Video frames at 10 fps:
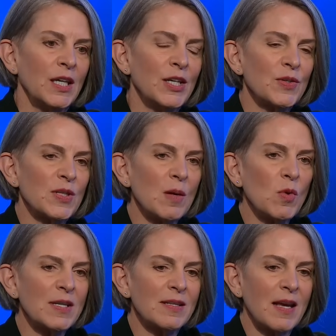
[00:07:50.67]
you know,
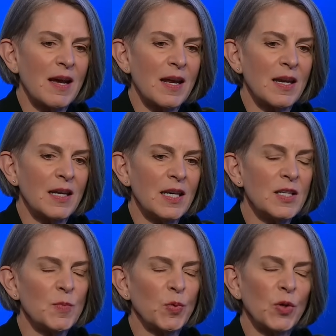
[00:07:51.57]
someone said
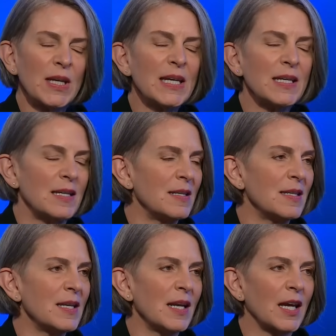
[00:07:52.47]
it's pretty
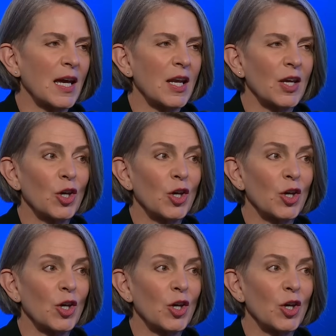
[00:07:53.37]
easy to get a